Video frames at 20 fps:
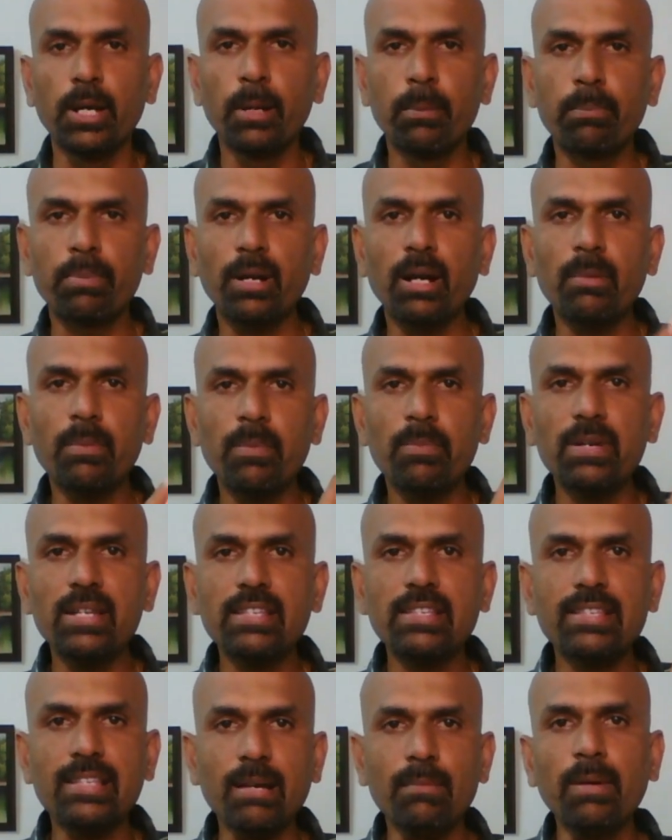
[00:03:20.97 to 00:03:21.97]
Probably
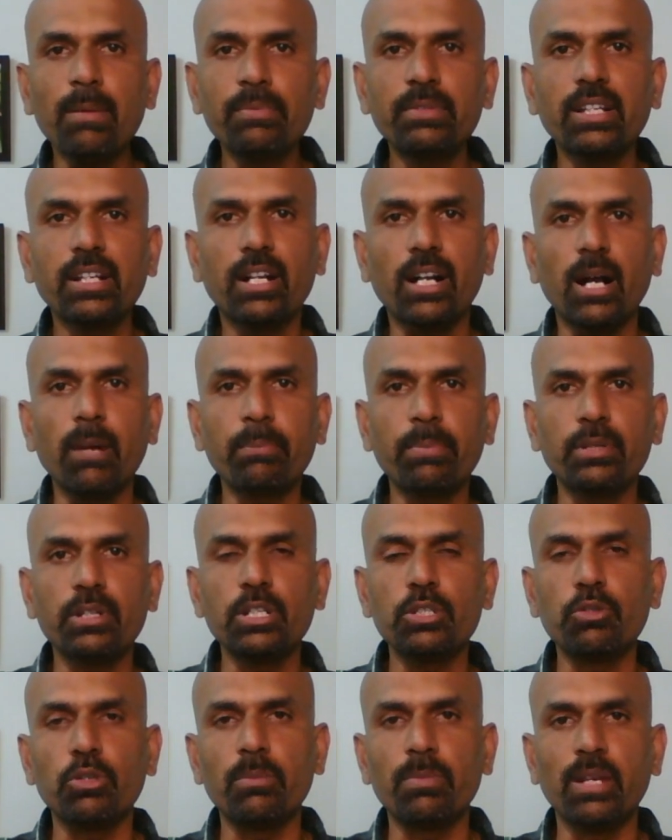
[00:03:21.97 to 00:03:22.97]
some of the
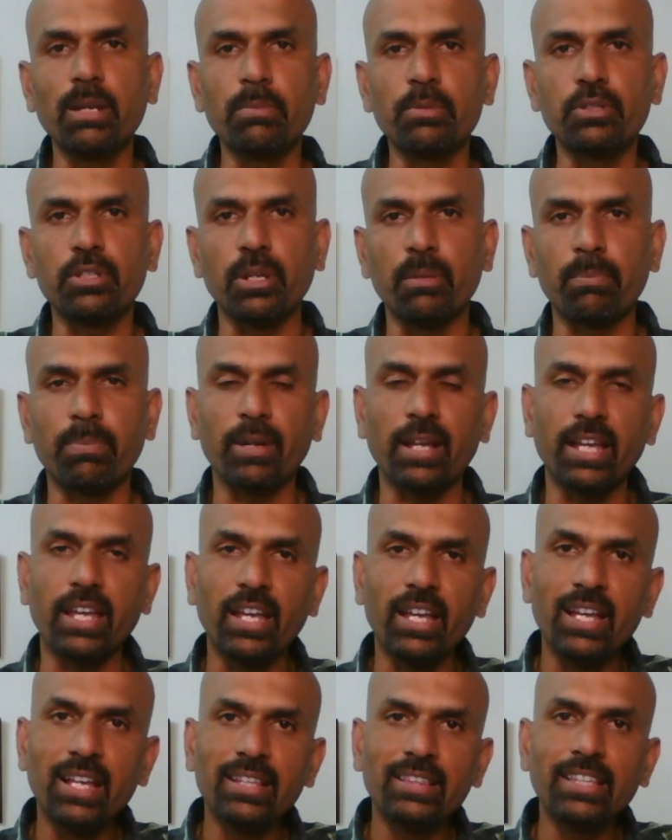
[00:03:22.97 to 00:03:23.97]
components will be able to apply.
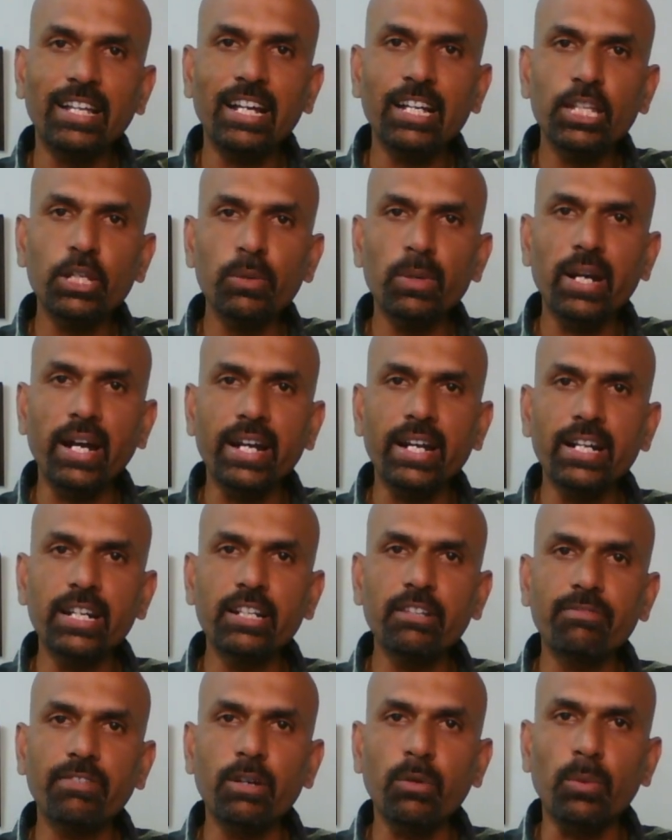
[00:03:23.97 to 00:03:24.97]
Then you will
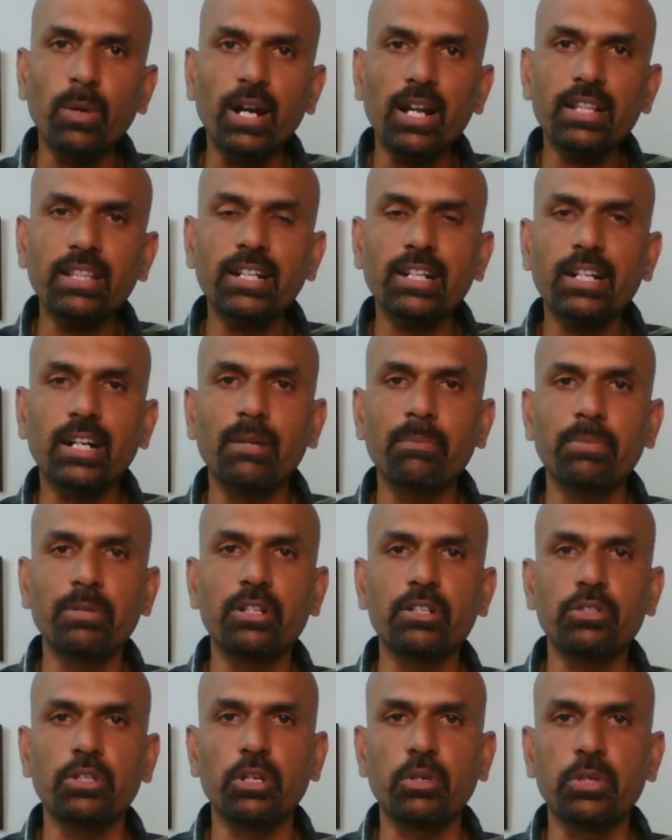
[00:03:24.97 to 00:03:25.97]
identify what are the
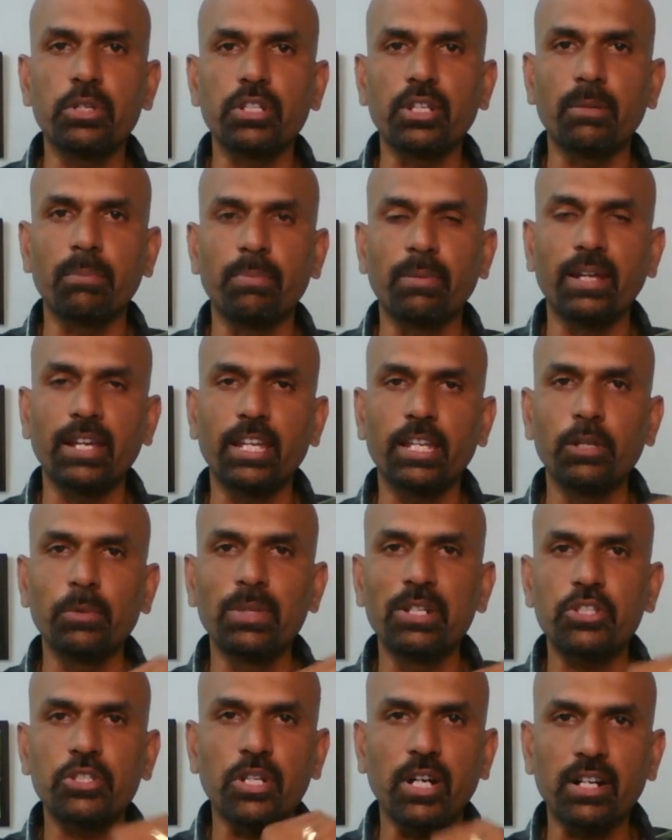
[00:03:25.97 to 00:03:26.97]
components you are going to apply. You
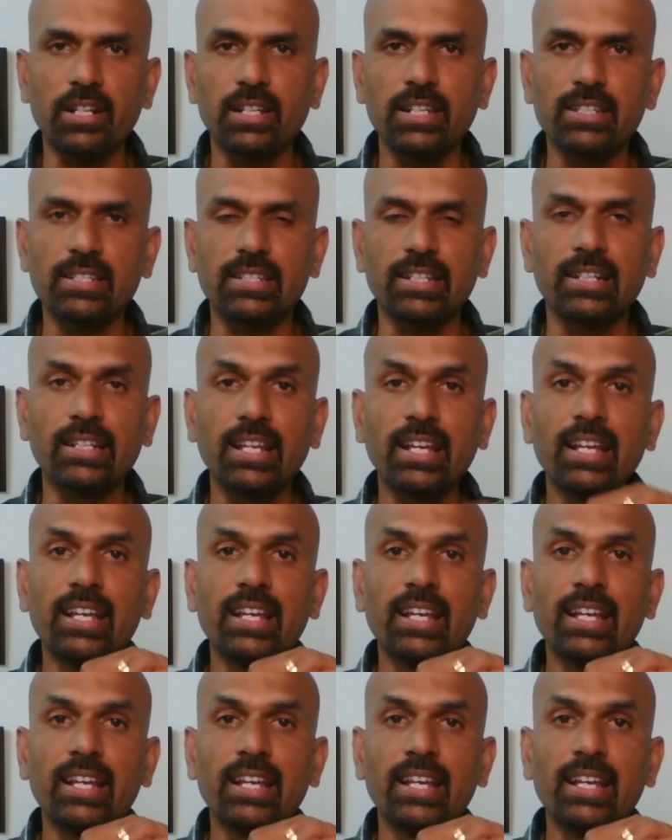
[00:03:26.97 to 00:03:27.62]
will shortlist it.